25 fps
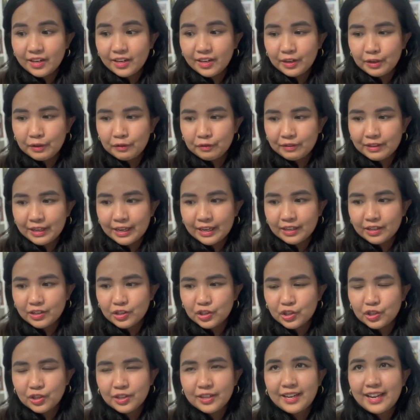if, like,
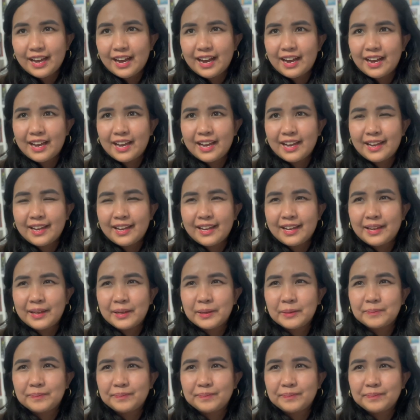should I